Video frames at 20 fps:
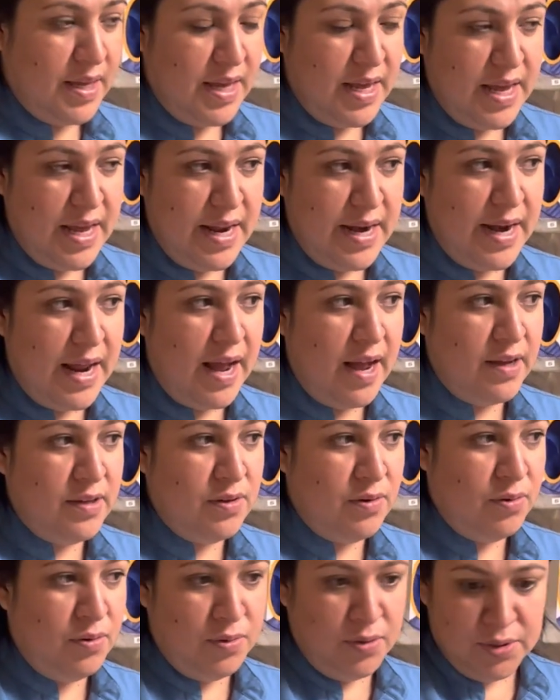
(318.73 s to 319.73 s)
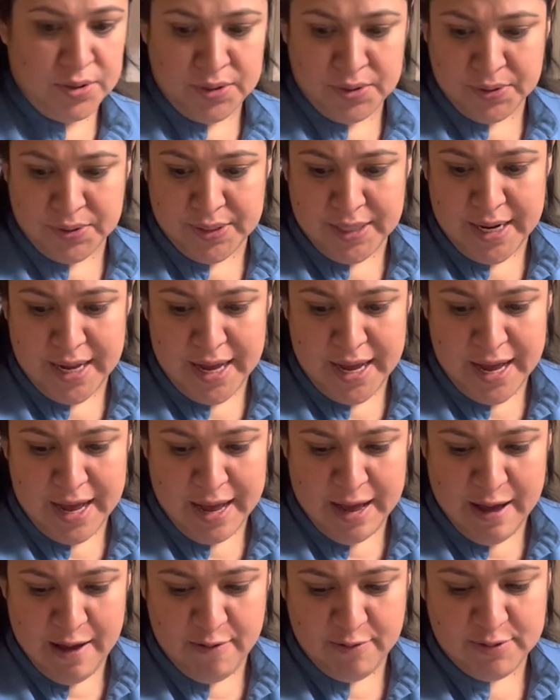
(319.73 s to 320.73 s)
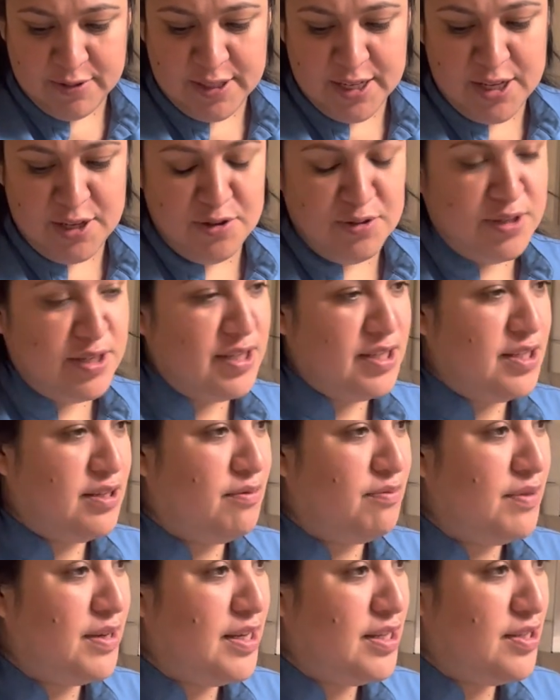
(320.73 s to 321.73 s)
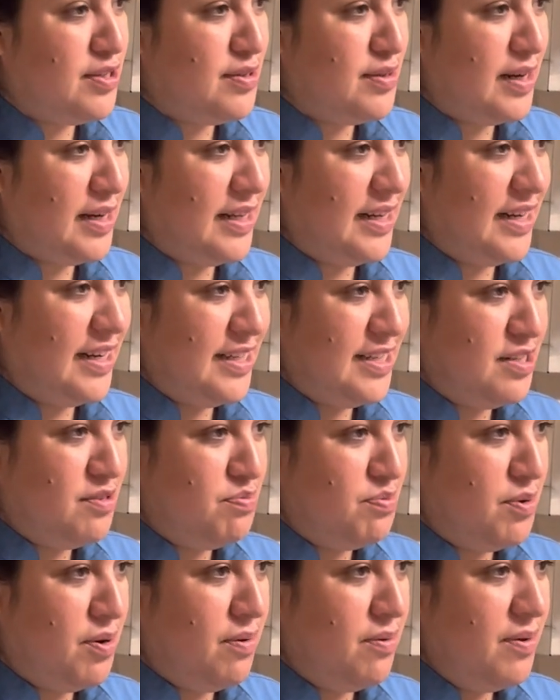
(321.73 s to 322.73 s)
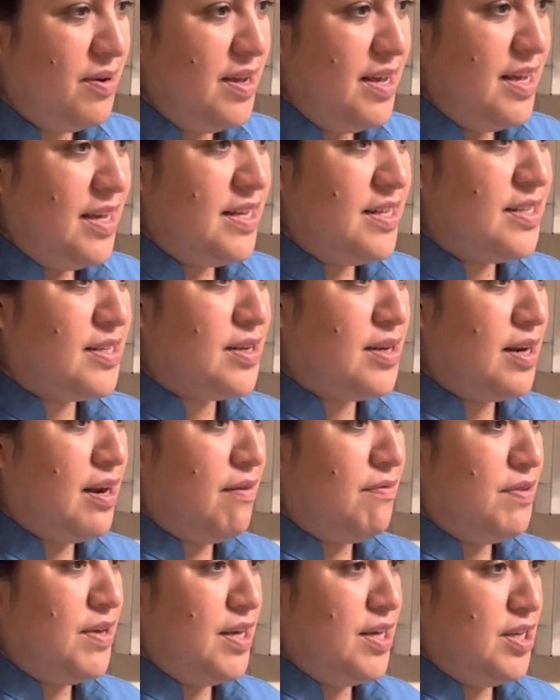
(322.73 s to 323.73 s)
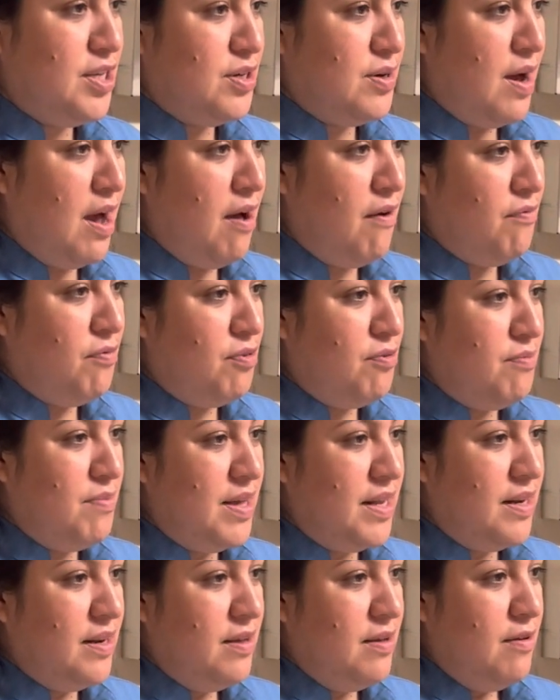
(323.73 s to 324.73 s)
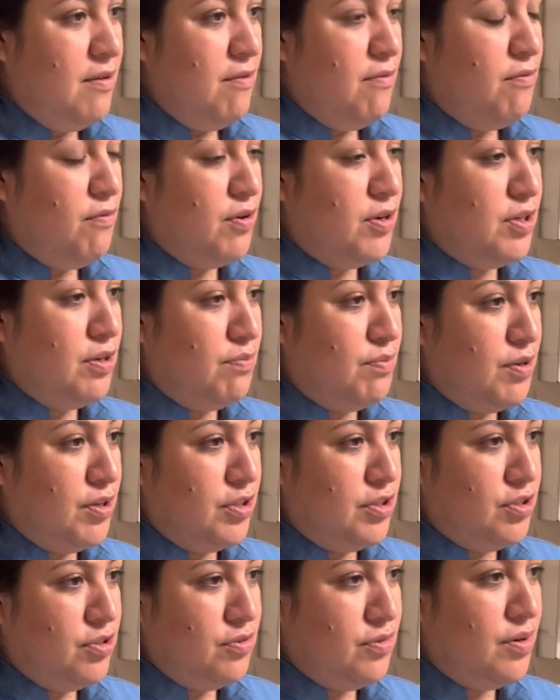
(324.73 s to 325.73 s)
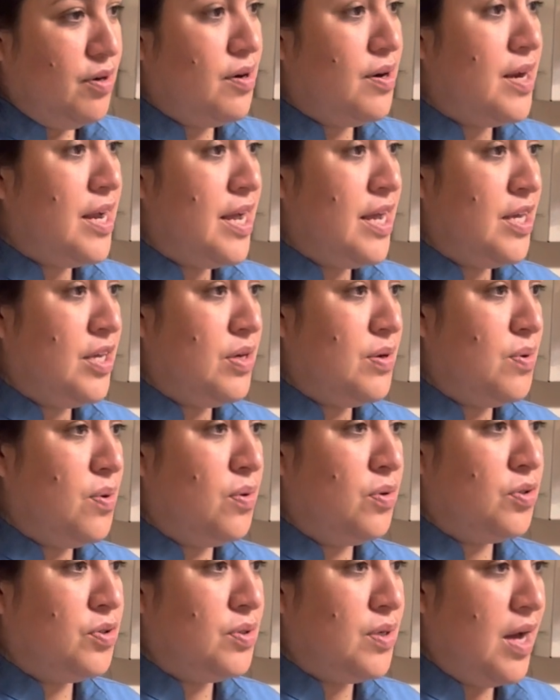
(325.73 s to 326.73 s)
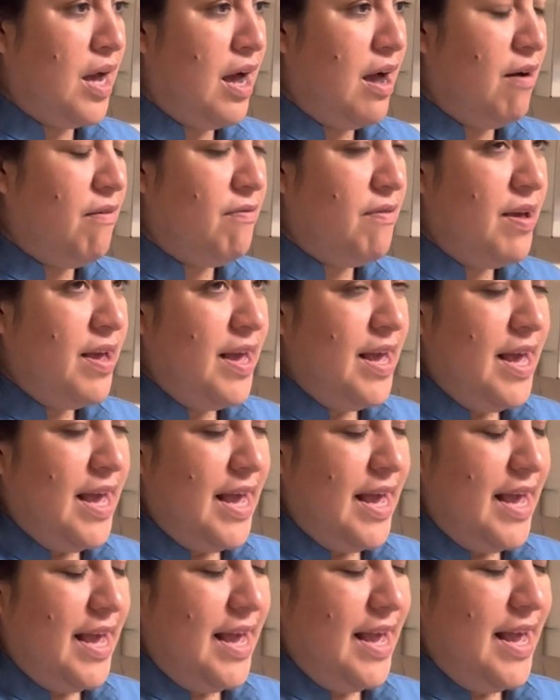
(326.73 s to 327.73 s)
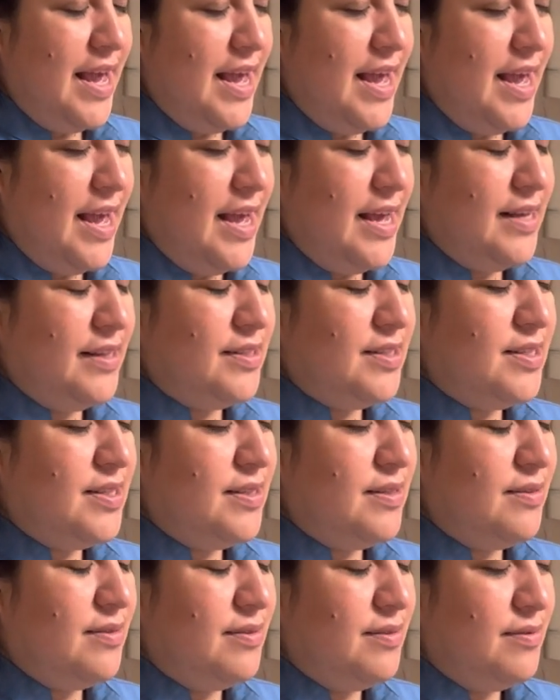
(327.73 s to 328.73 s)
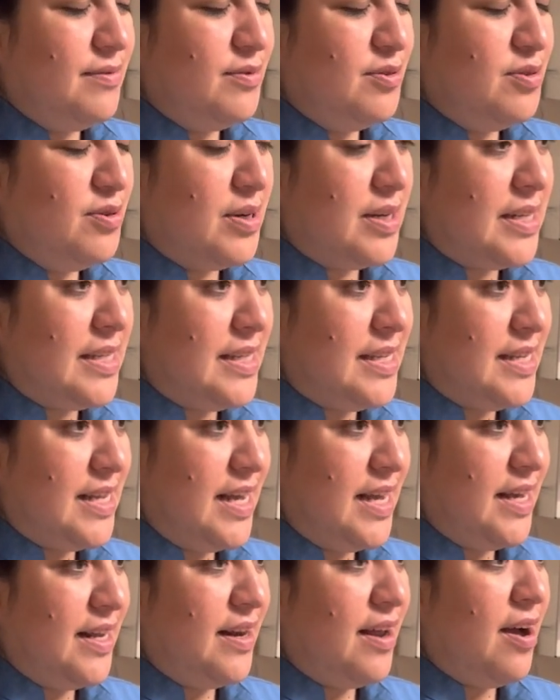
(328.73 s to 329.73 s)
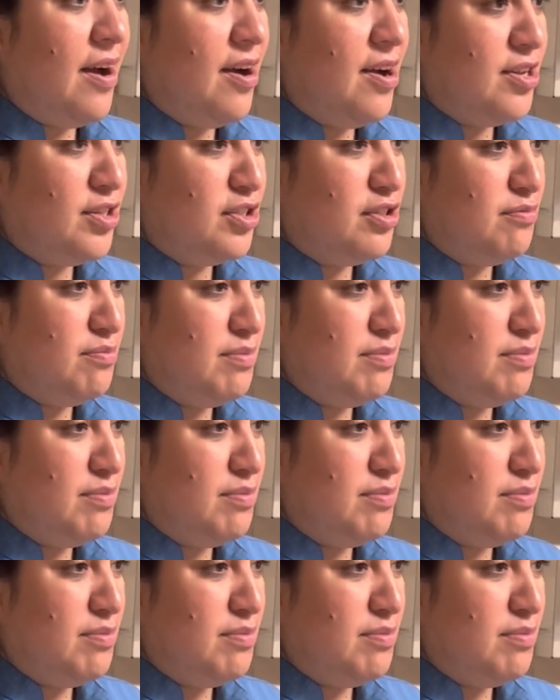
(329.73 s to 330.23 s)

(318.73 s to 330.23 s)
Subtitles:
And I also gonna have 10 units of insulin Lispro. It's gonna be in your abdomen for your blood sugar. And you also have a Ducasate 100